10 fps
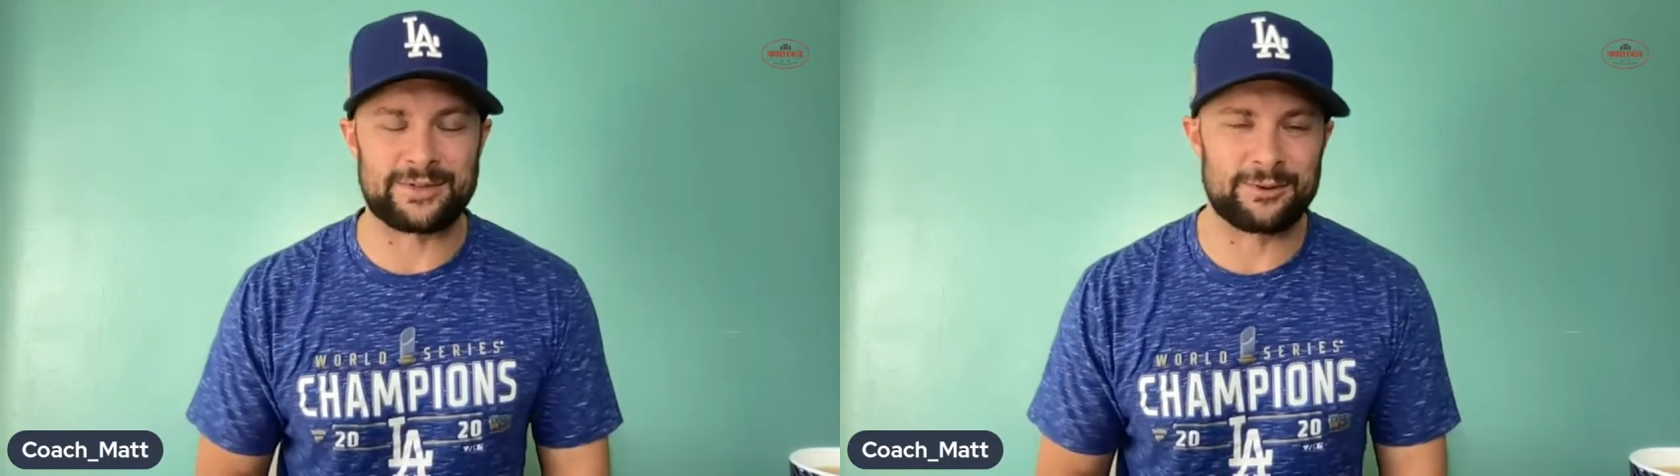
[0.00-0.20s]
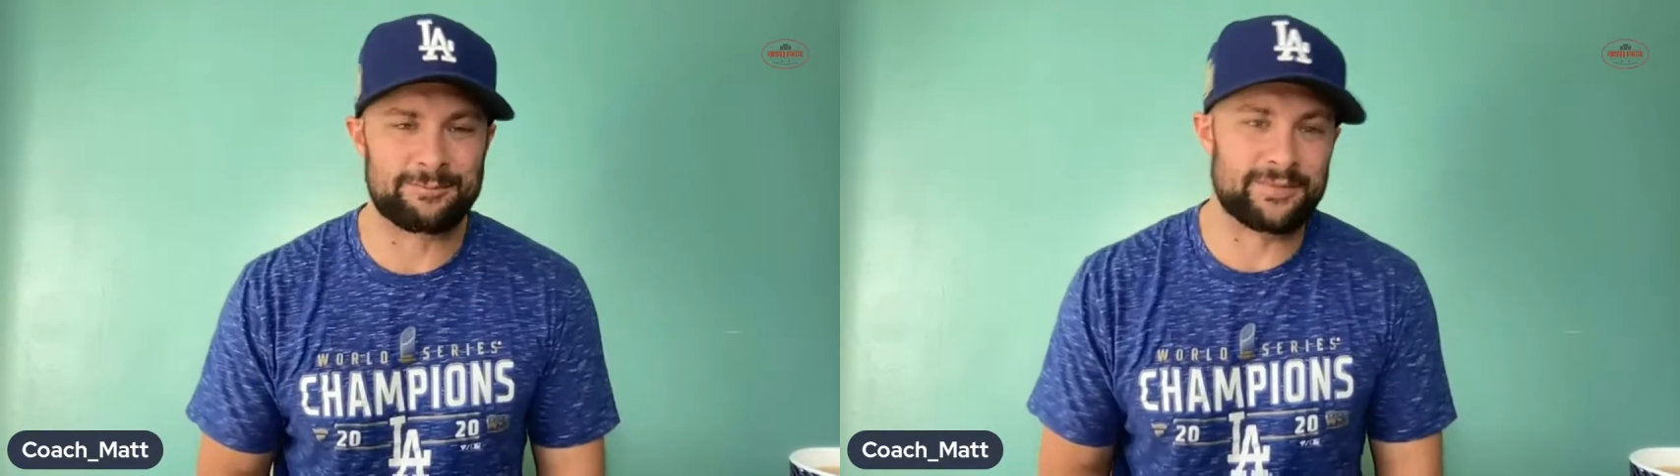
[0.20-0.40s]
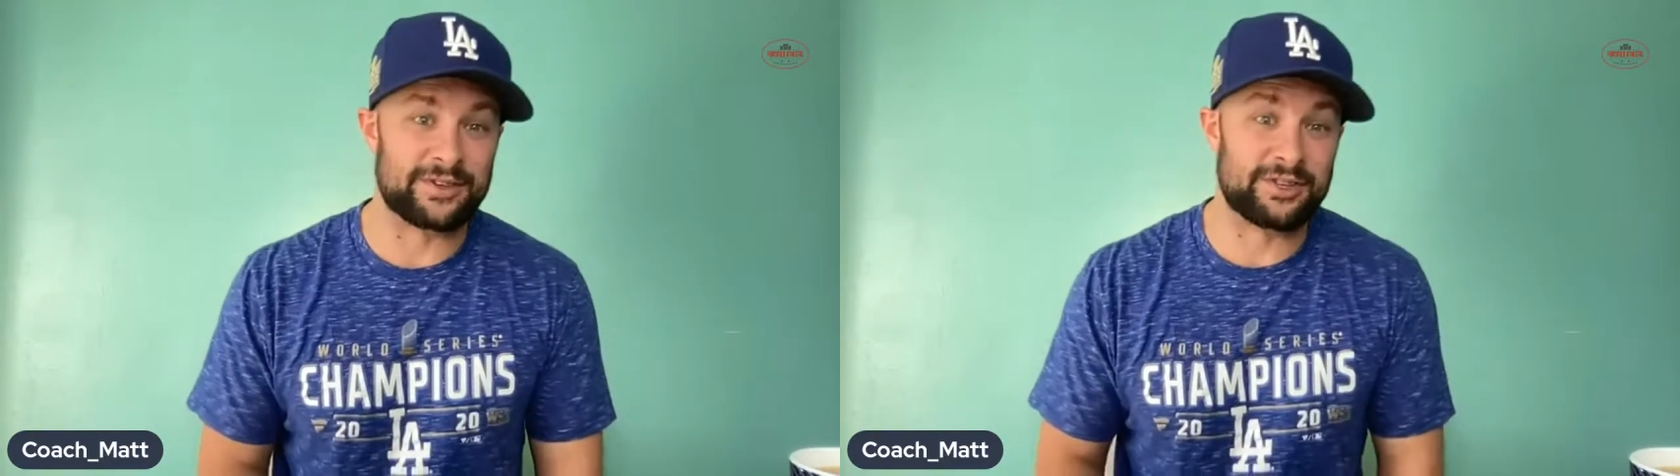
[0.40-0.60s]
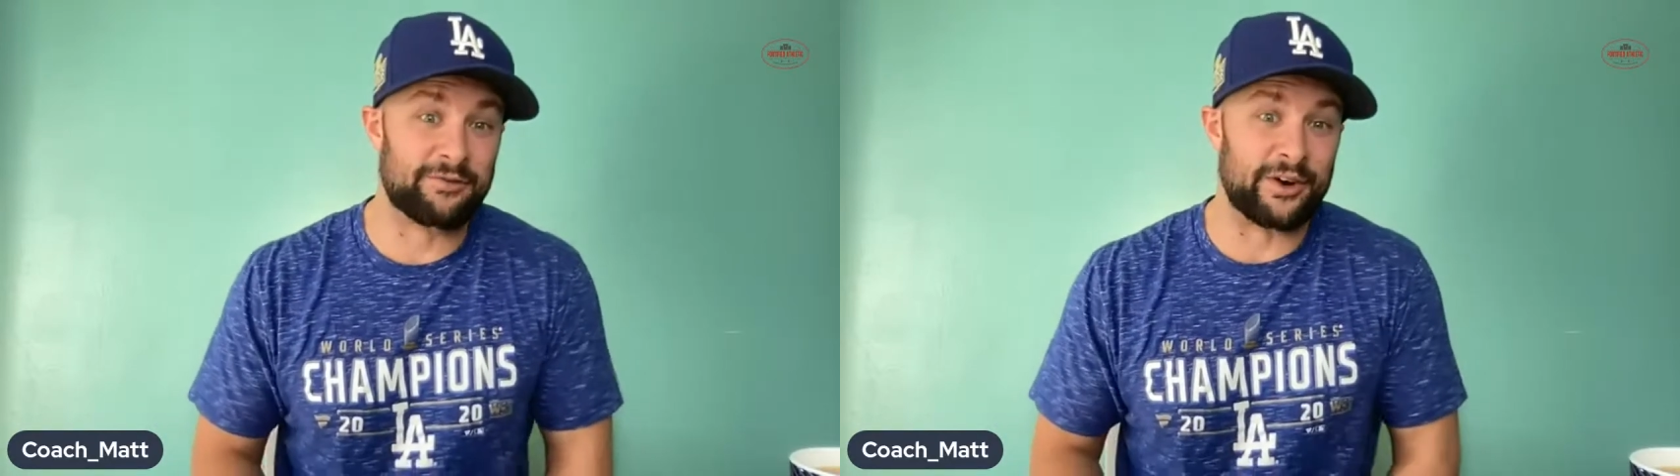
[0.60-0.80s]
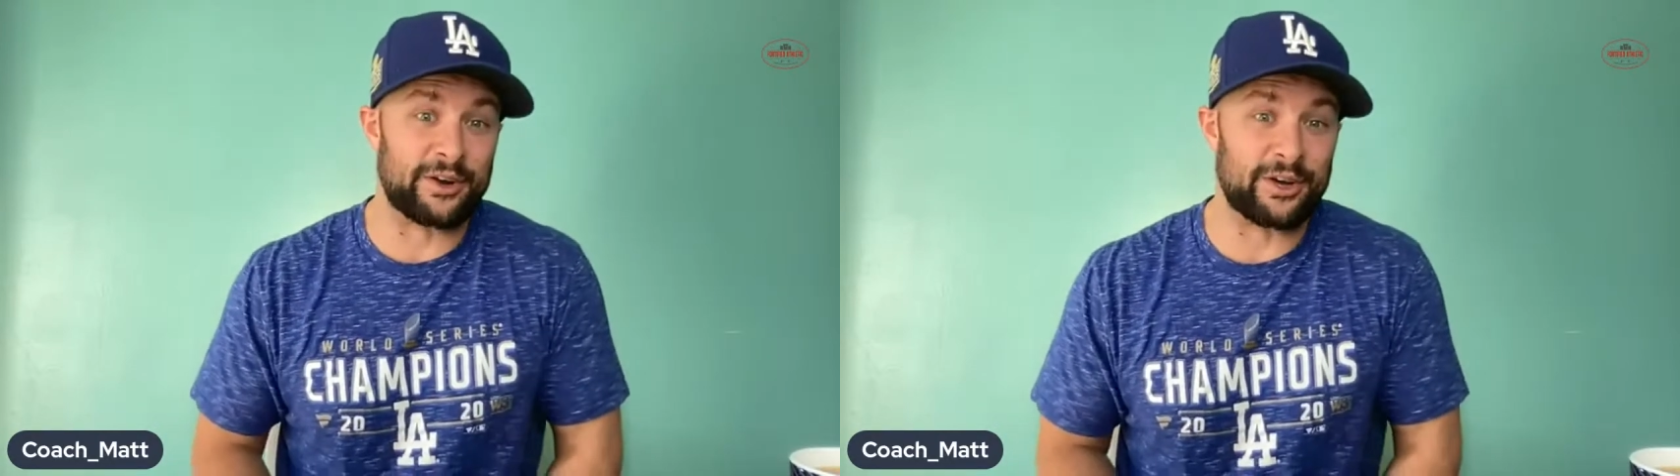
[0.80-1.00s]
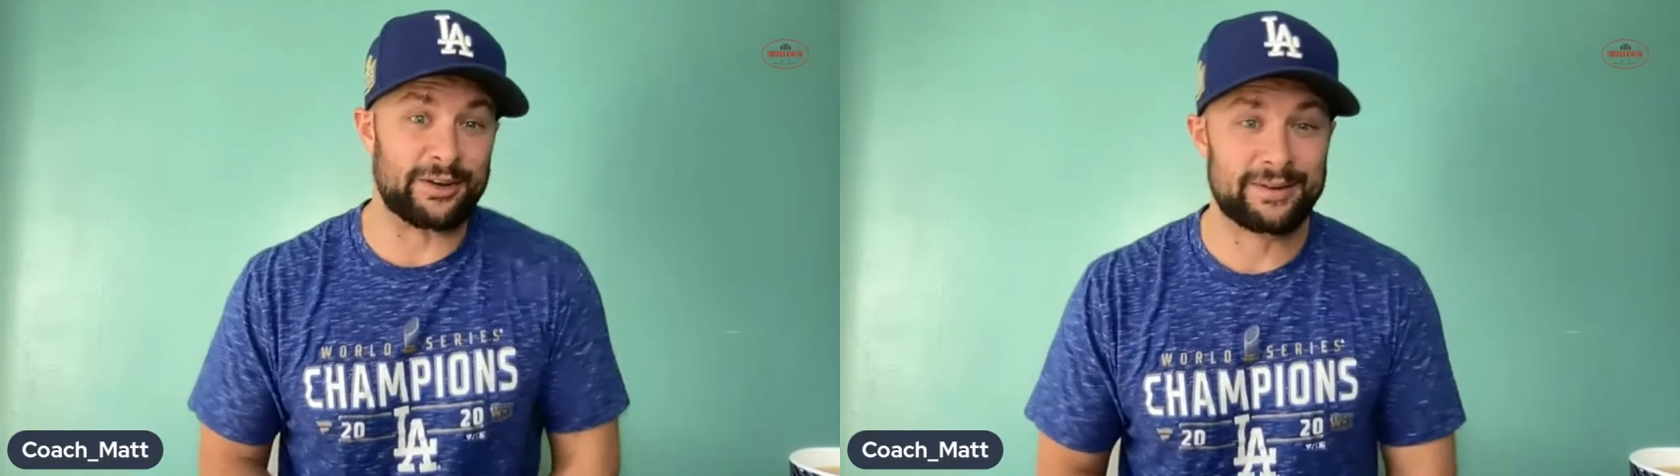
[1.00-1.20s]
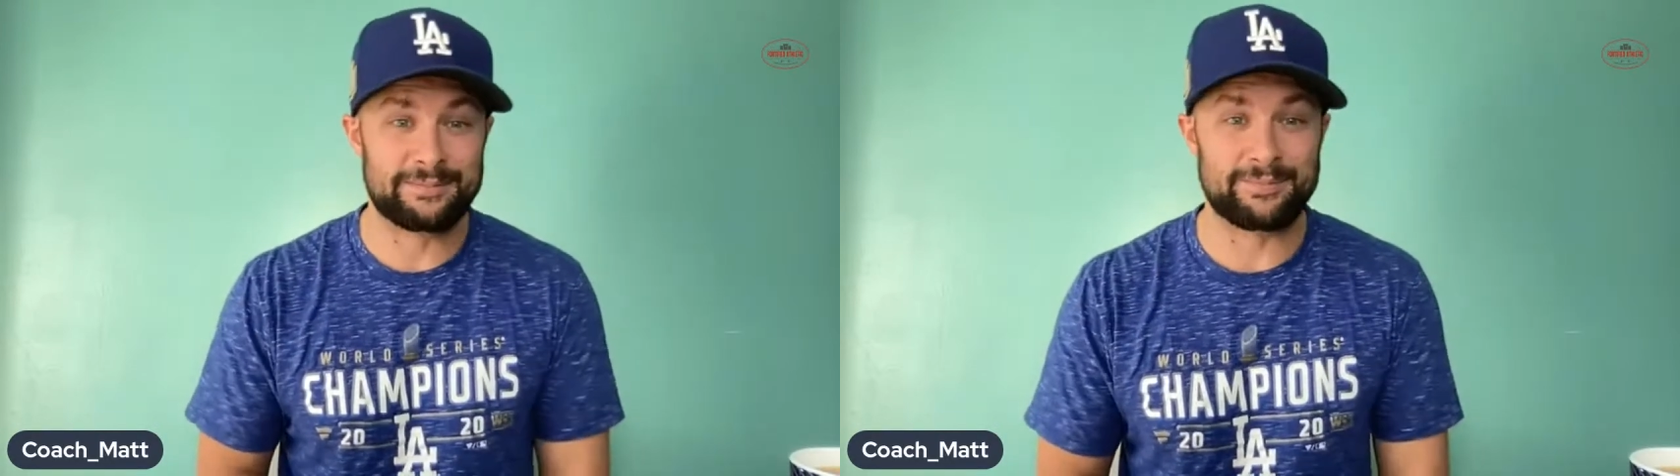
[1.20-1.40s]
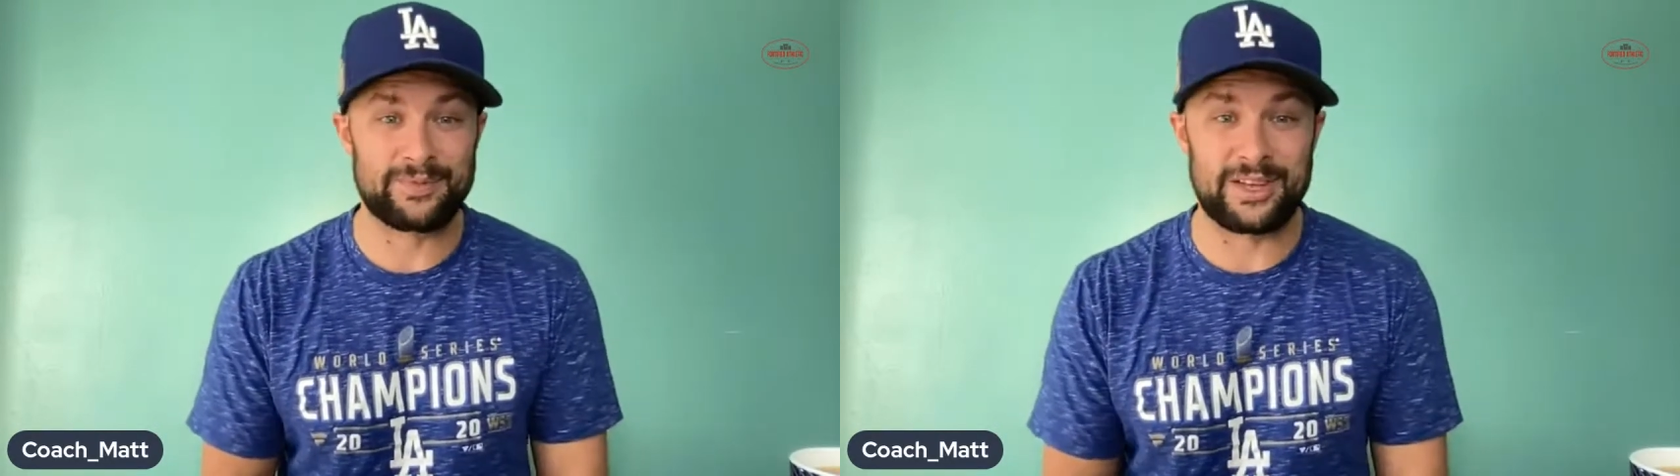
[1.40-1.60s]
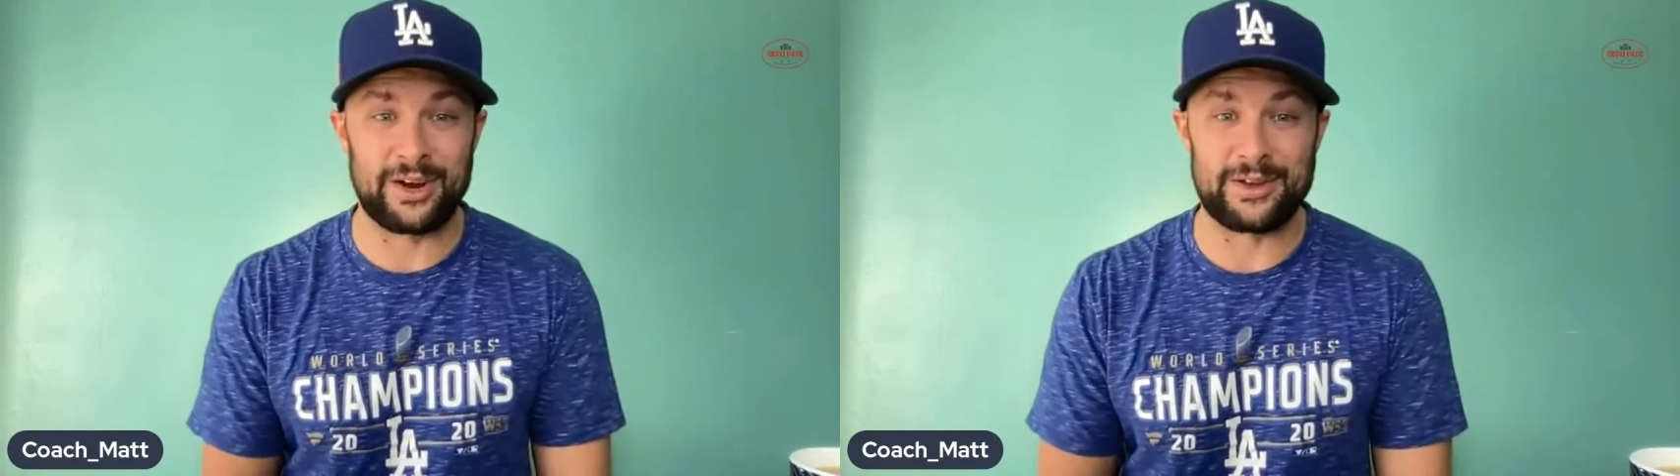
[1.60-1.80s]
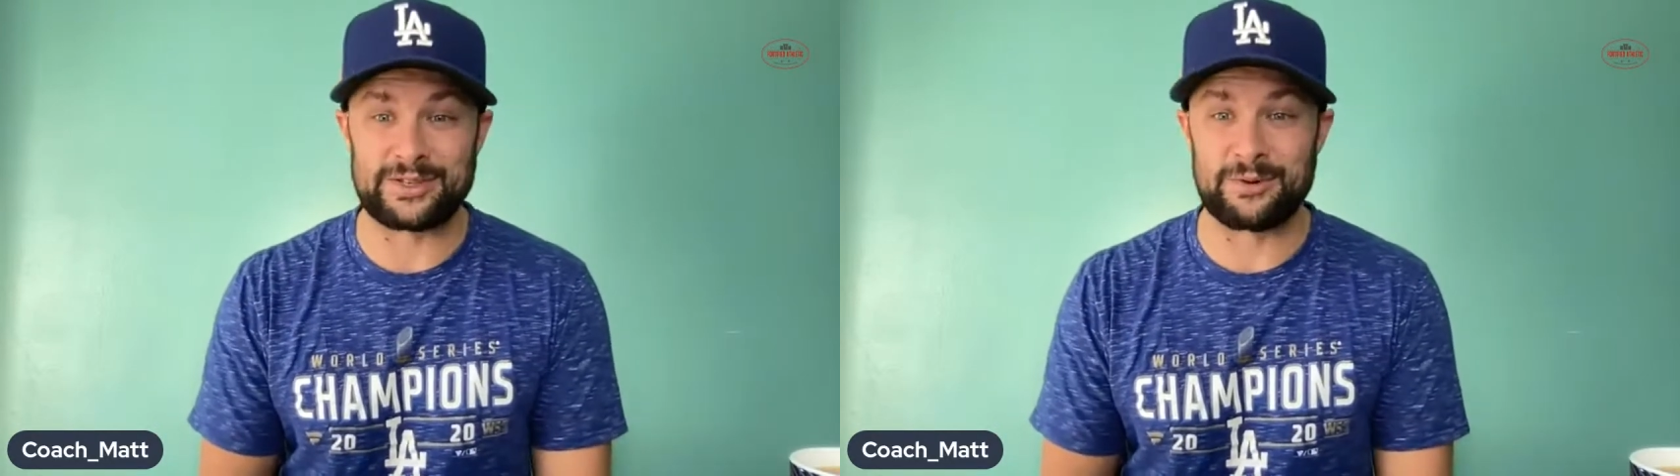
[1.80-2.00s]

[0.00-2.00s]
So they're still very good, And